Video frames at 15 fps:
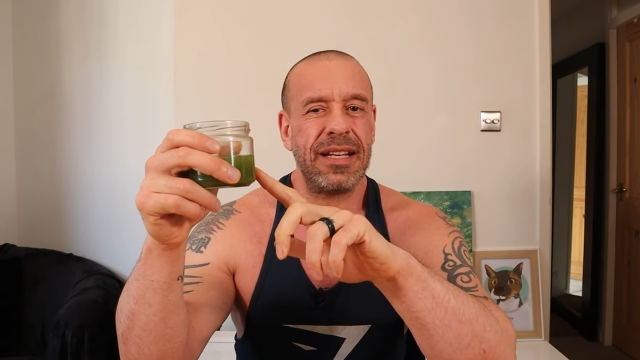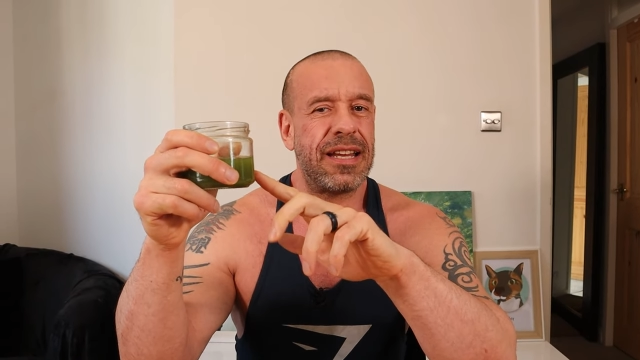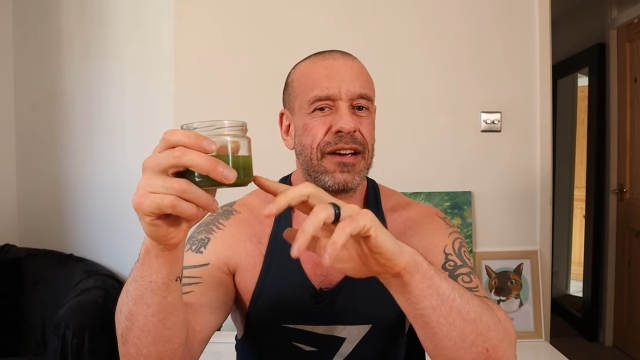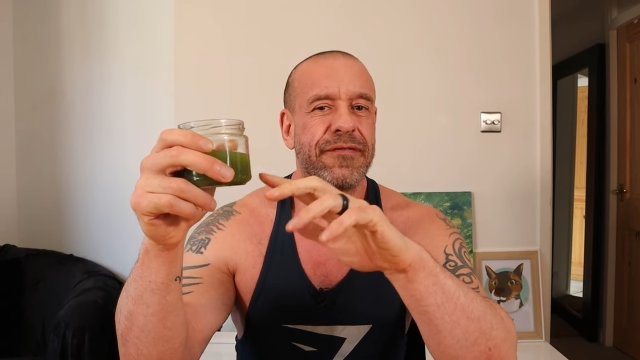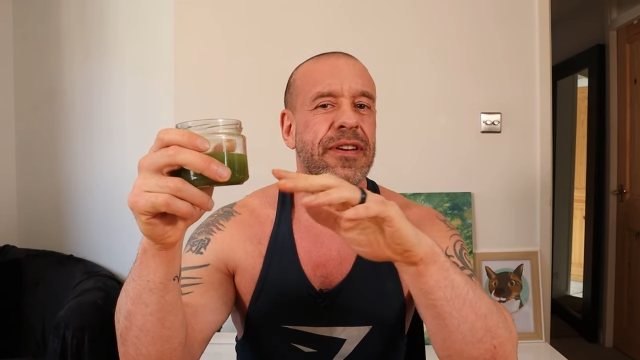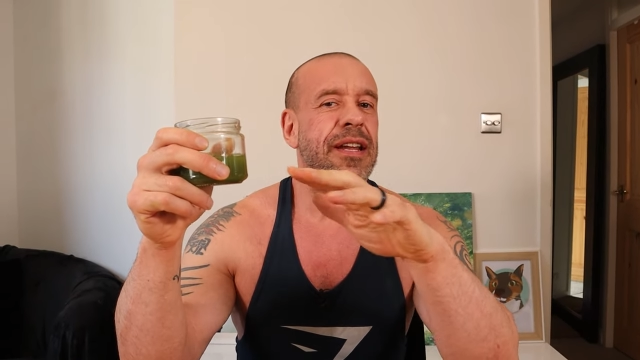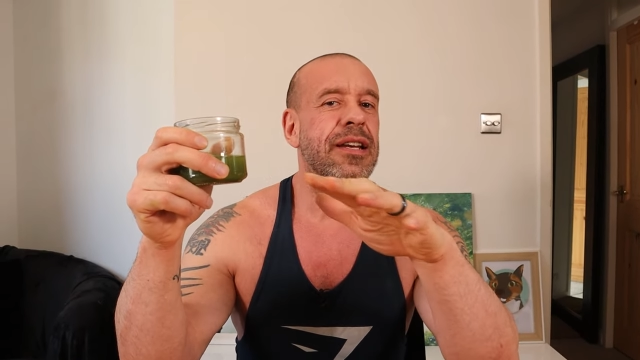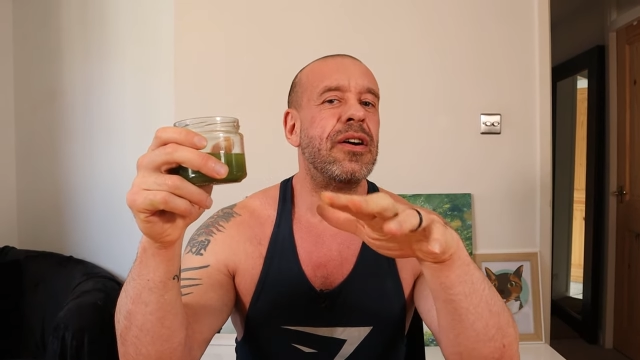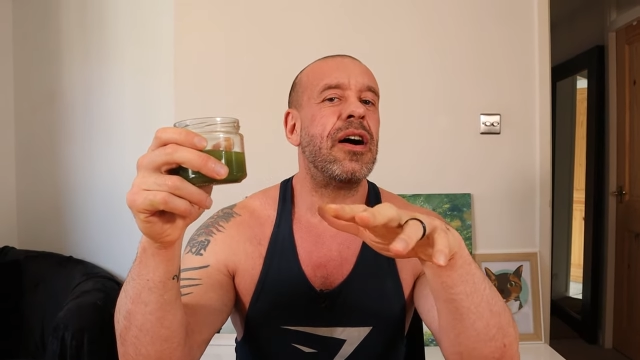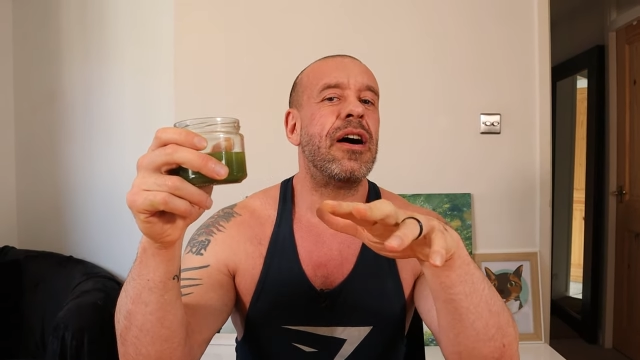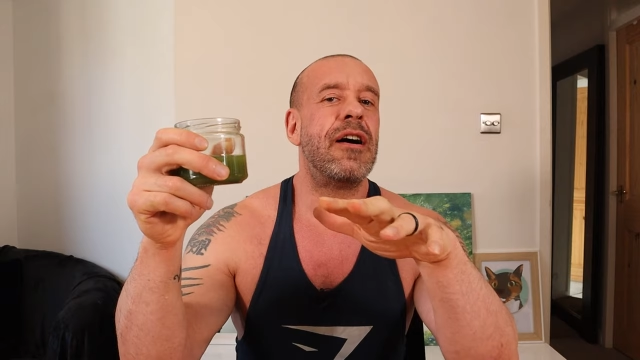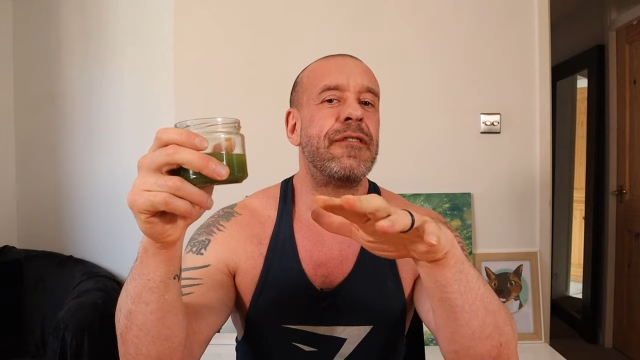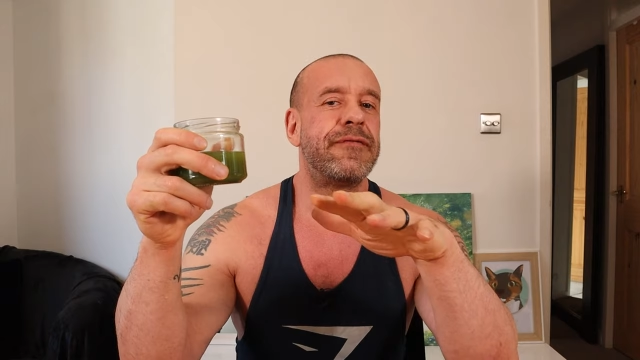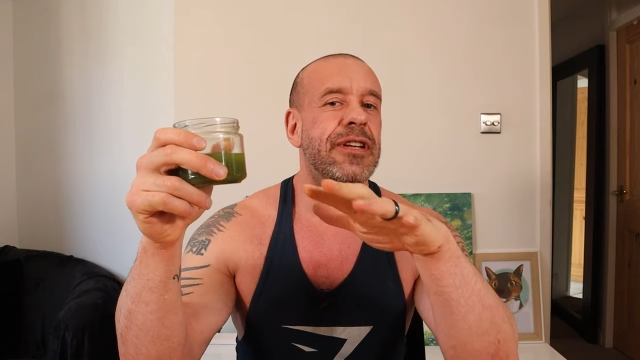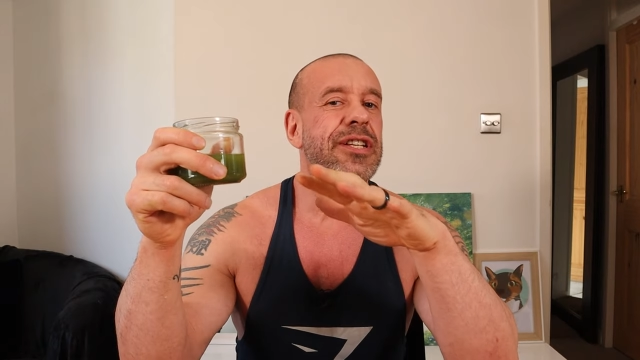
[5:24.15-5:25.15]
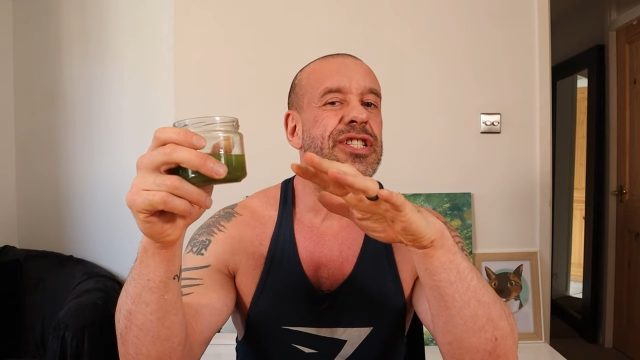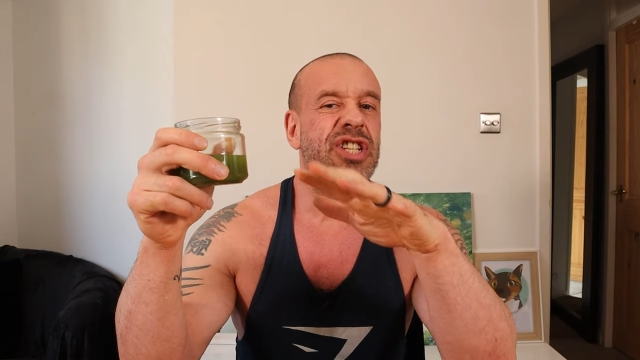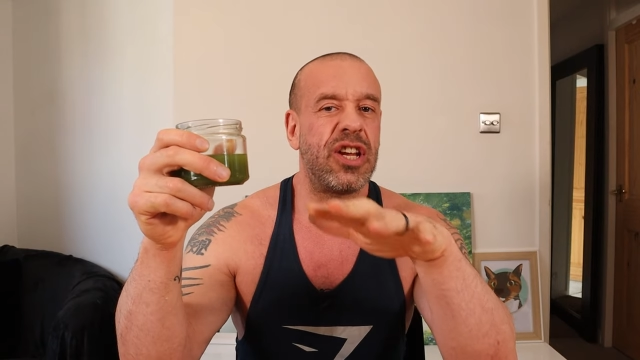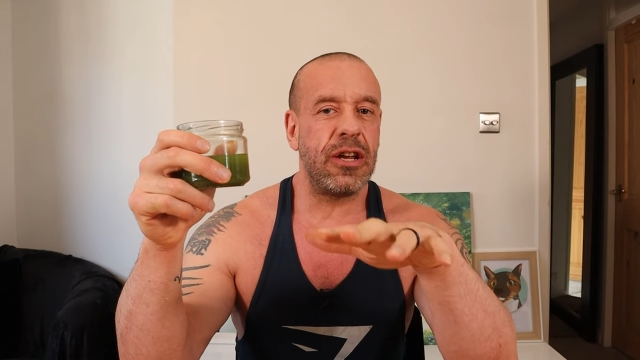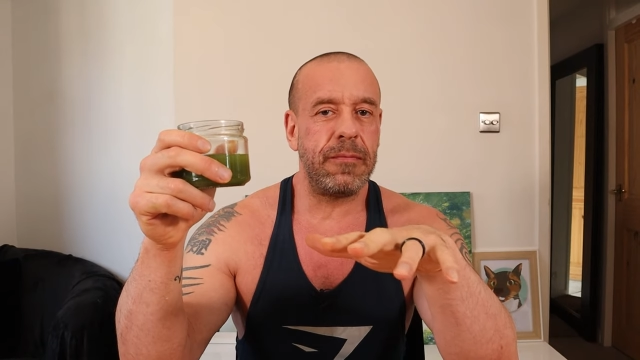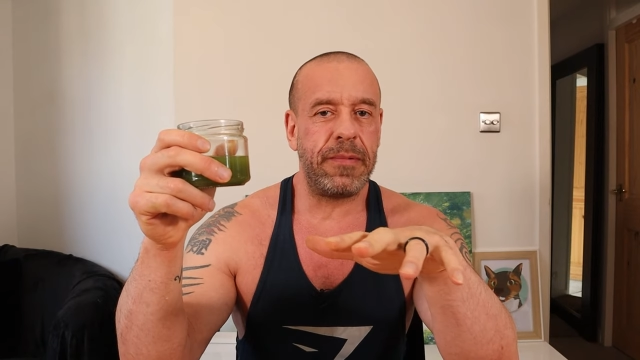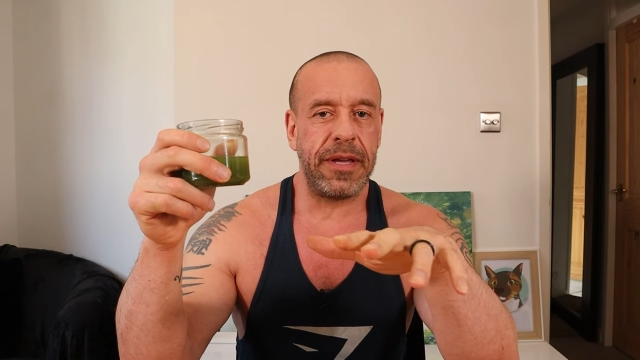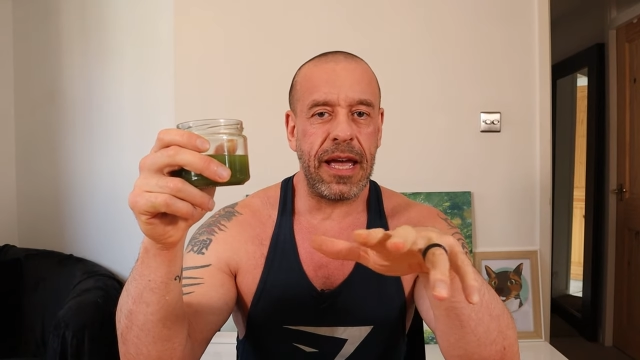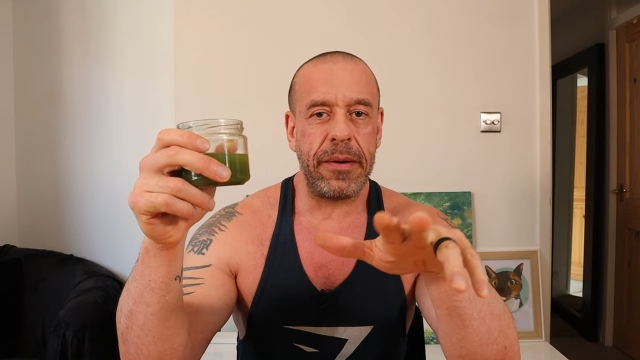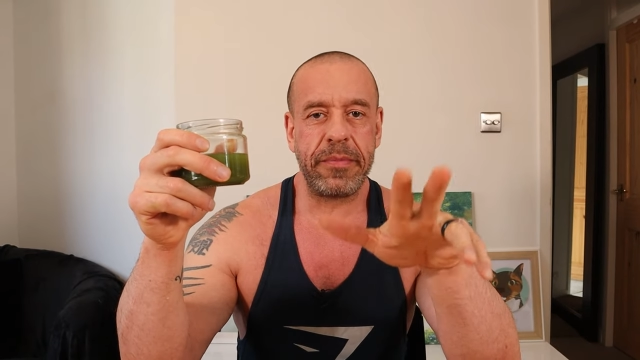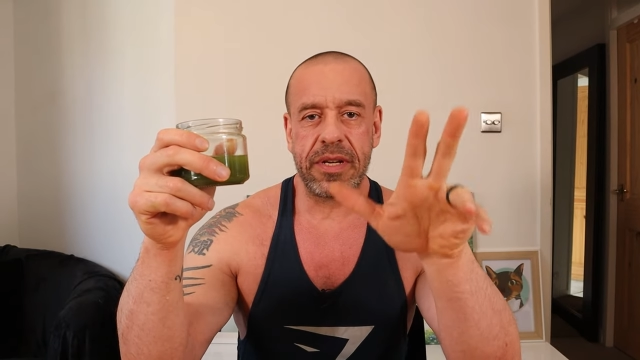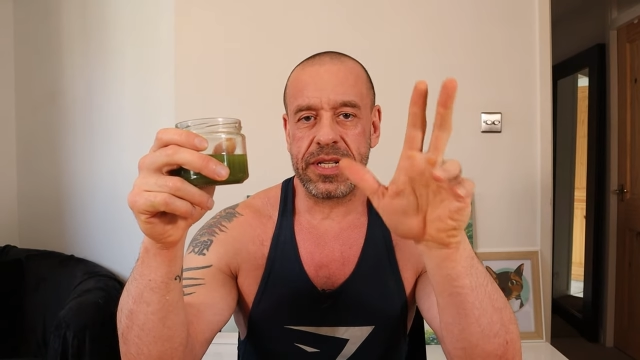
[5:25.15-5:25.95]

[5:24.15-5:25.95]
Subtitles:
Definitely not after 2 p.m.